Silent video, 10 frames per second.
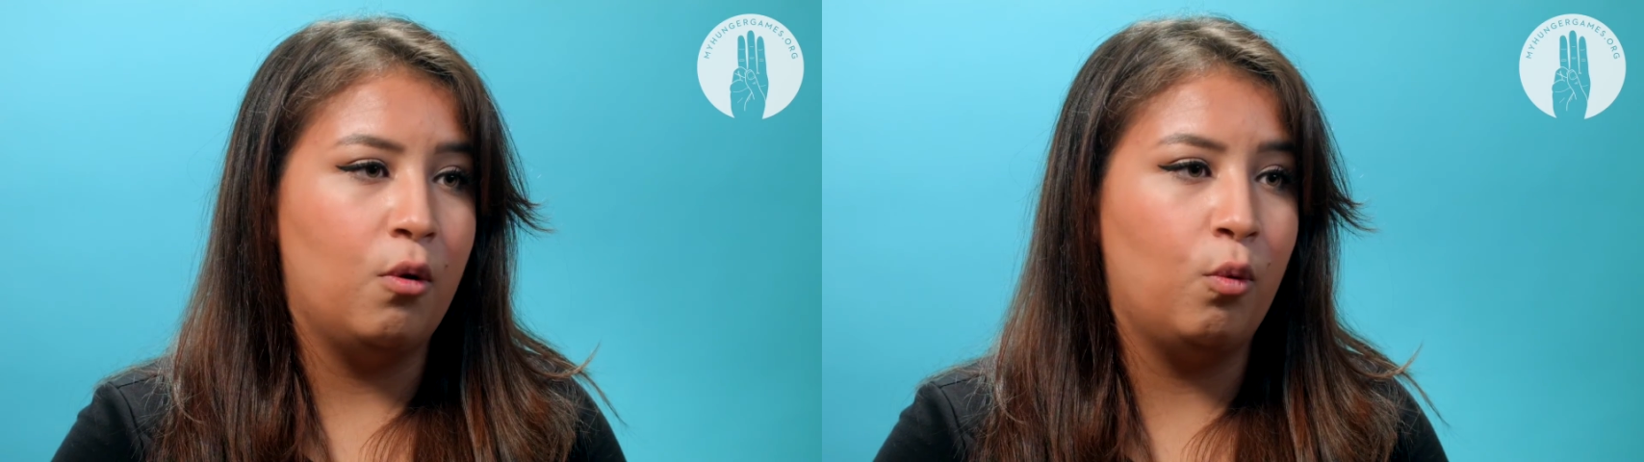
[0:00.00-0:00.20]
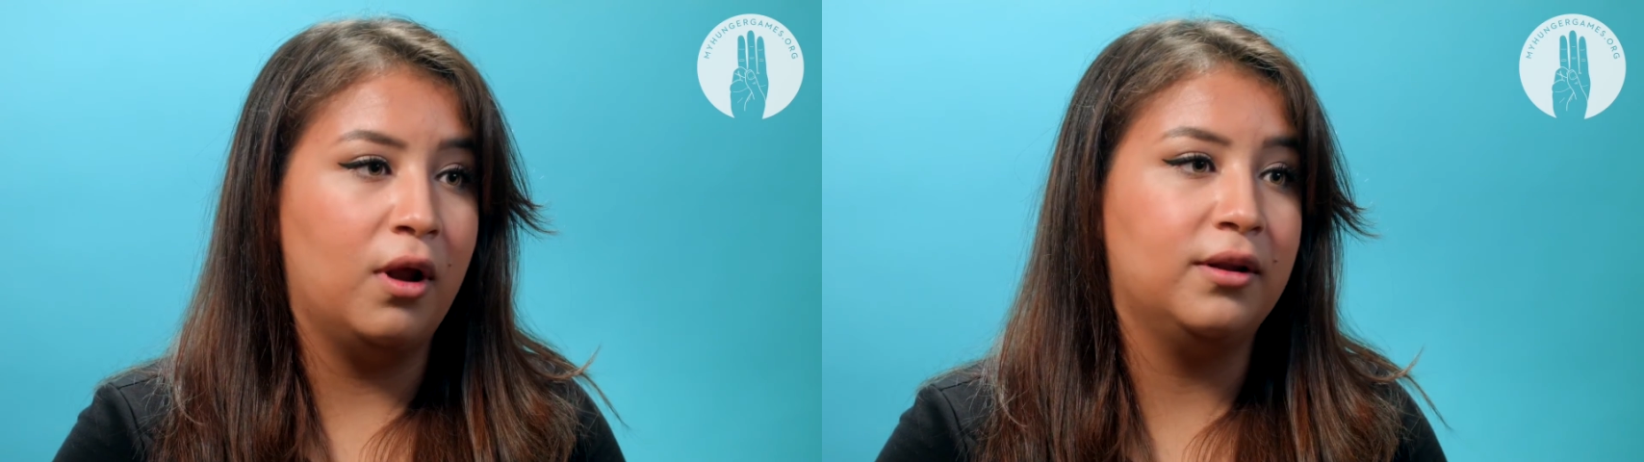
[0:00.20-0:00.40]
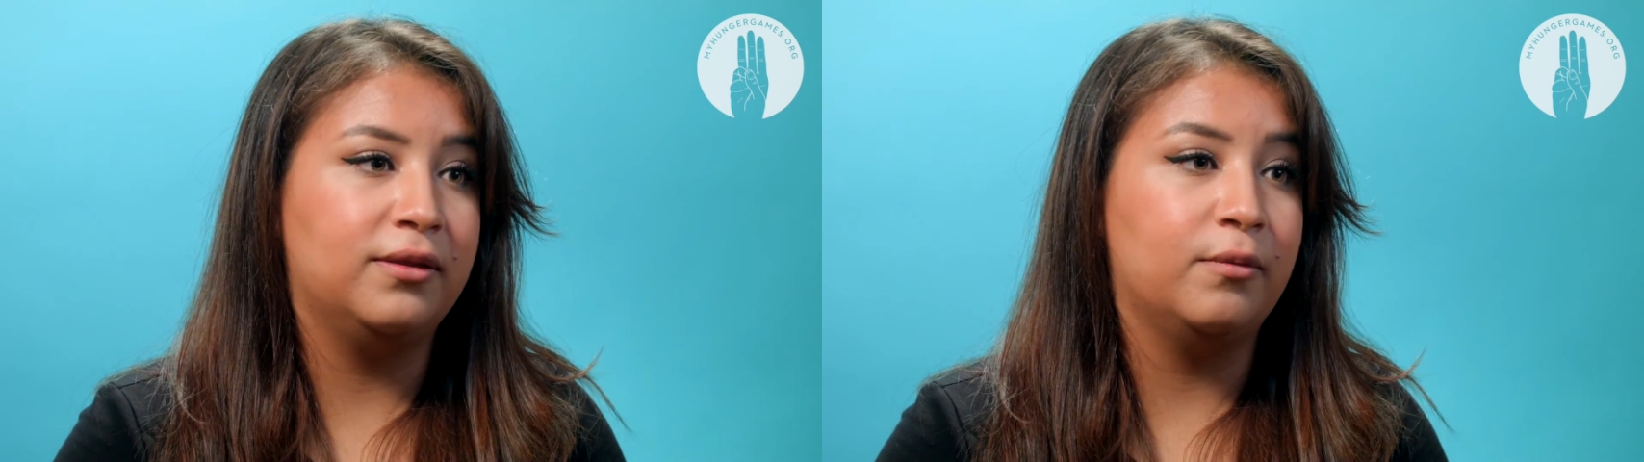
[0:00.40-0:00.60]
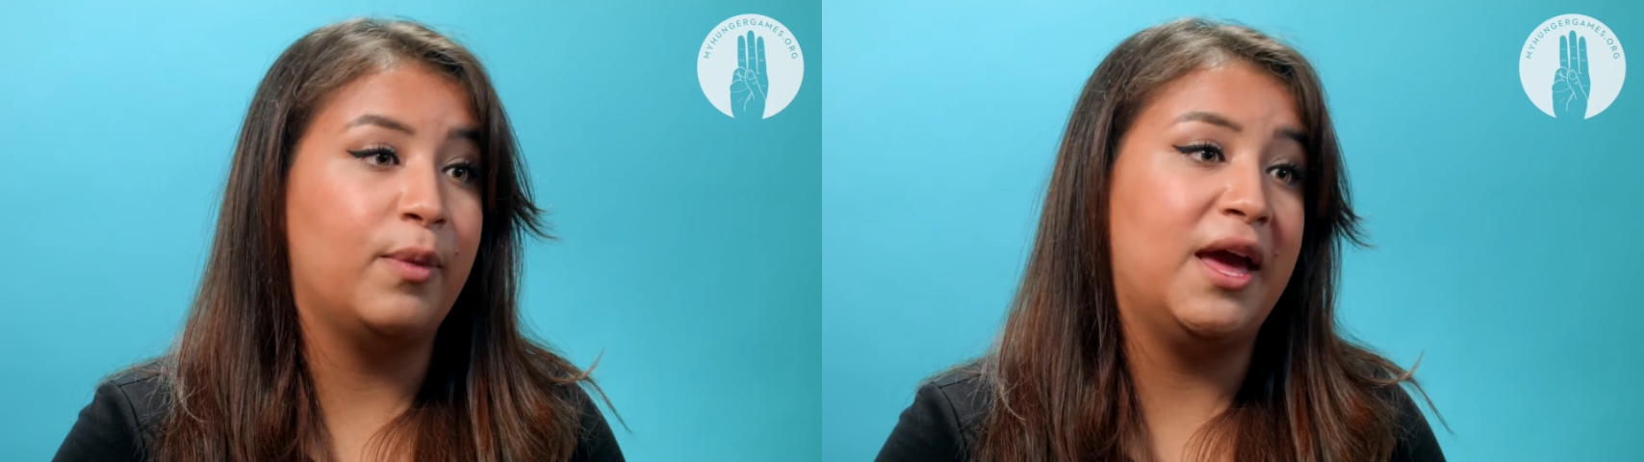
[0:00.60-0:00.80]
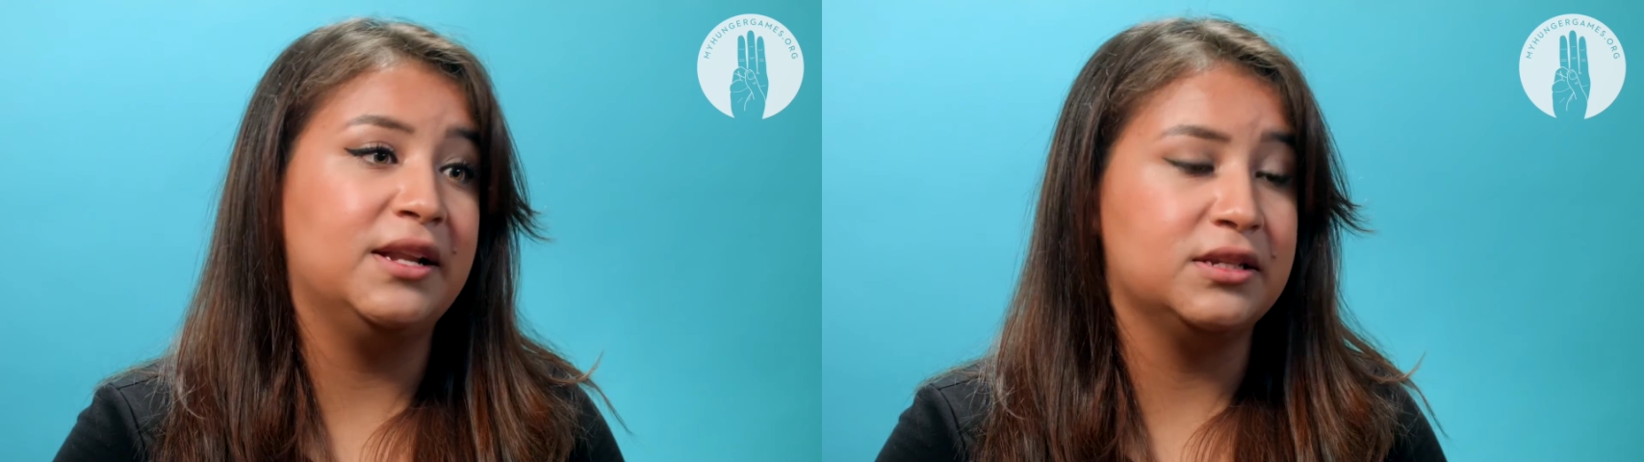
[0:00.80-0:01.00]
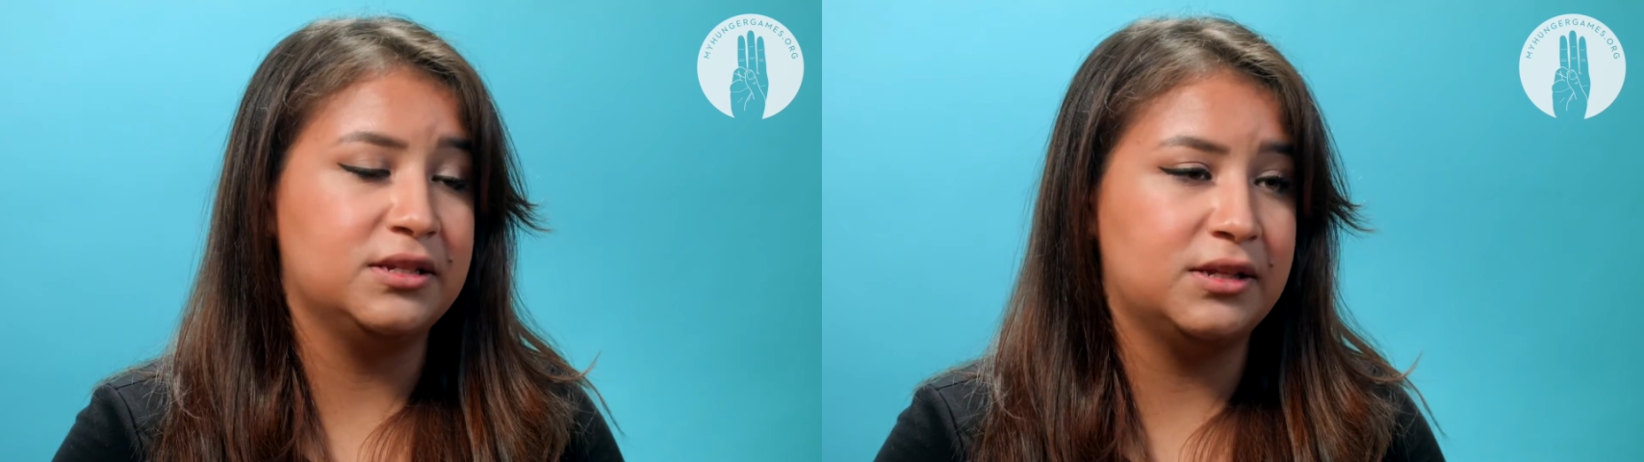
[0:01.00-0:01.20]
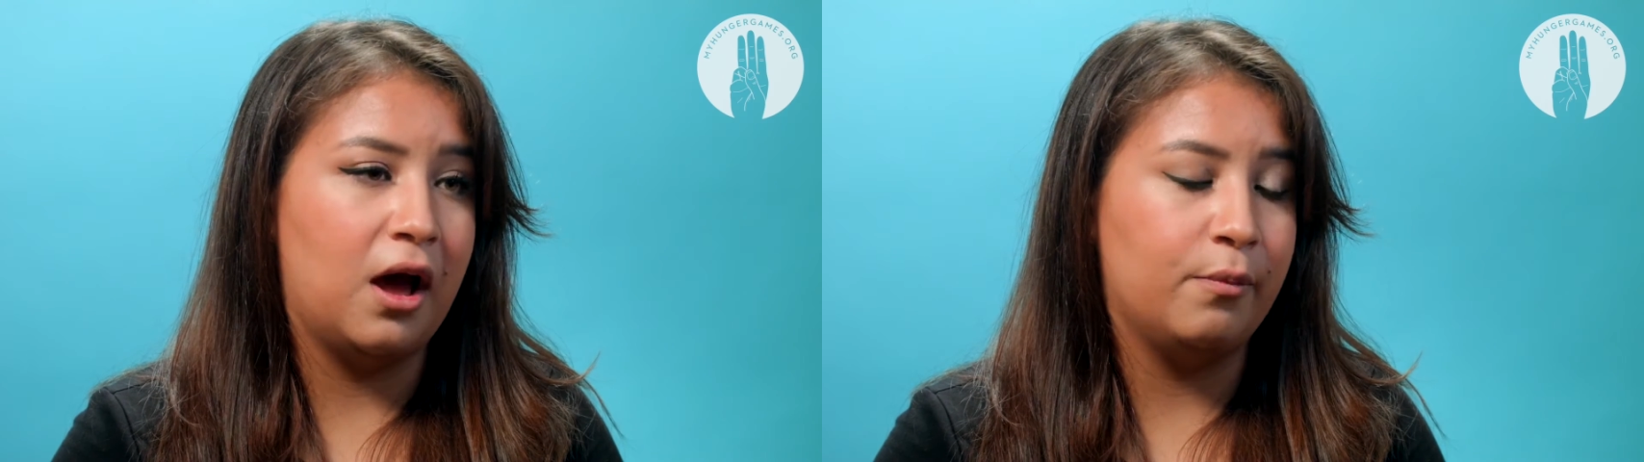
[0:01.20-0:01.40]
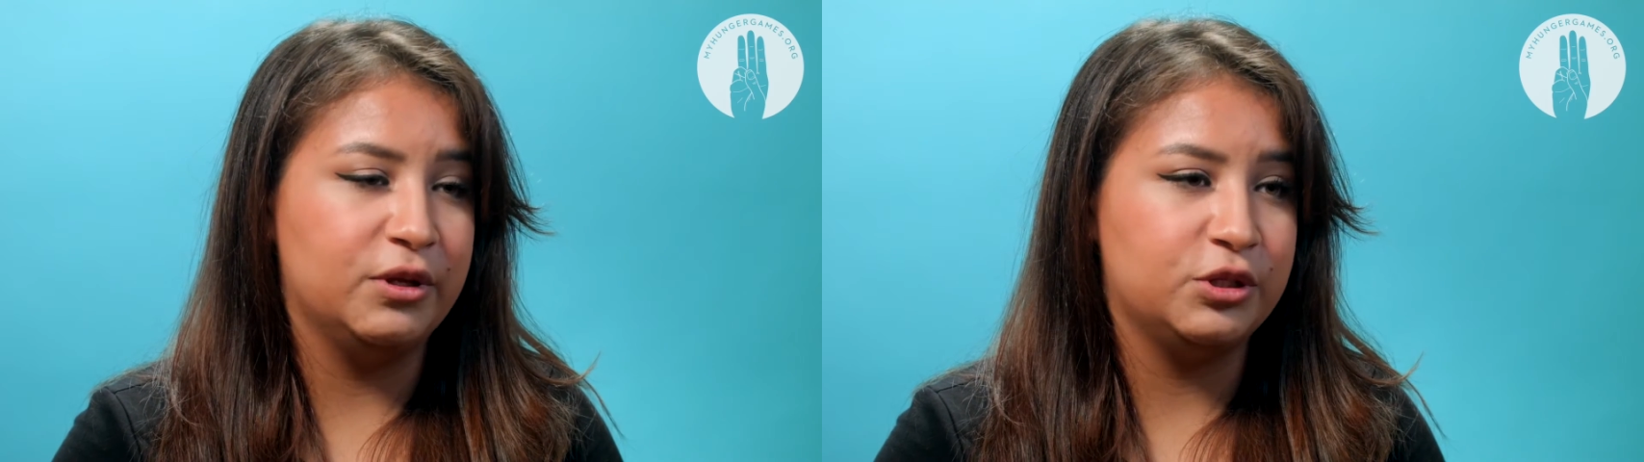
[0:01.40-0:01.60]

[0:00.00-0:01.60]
want the pain to stop,